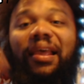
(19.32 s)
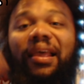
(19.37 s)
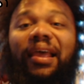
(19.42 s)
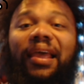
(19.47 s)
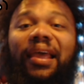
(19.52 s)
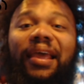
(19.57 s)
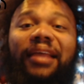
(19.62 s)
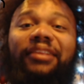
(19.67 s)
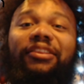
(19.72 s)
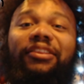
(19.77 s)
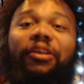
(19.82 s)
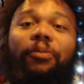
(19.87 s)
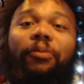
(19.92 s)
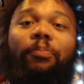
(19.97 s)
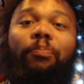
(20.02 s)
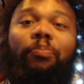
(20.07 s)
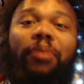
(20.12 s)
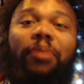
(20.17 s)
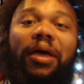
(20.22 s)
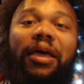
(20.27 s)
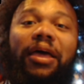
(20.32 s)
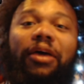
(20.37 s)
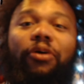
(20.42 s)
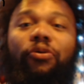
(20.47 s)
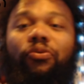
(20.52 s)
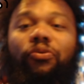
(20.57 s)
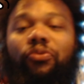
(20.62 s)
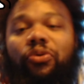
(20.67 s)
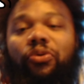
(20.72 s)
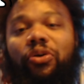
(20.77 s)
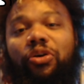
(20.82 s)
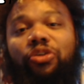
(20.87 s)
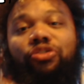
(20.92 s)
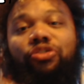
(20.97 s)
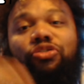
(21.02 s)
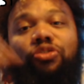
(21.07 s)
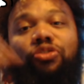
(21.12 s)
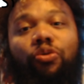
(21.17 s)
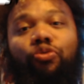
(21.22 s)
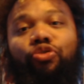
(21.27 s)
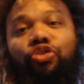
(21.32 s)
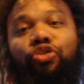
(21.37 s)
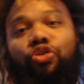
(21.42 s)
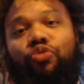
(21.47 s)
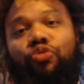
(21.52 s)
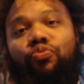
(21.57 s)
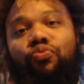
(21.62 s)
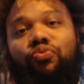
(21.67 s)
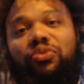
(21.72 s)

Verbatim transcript: hit the bell so you